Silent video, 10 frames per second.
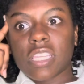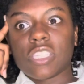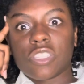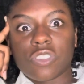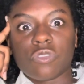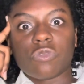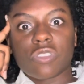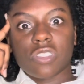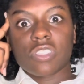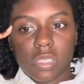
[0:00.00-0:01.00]
is
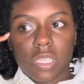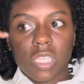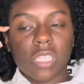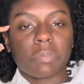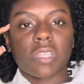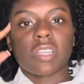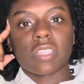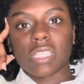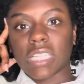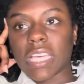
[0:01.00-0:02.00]
huge. The blood of
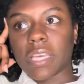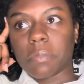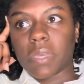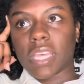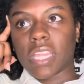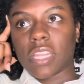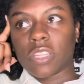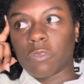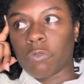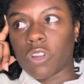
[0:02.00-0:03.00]
the Lamb and
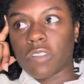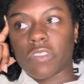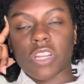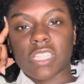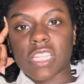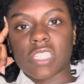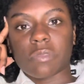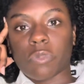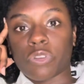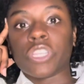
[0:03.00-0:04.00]
the word of our
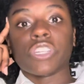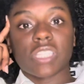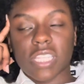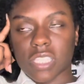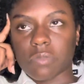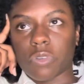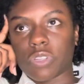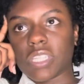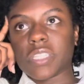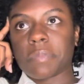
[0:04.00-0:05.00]
testimony, your
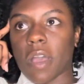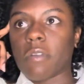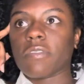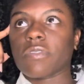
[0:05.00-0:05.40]
testimony is powerful.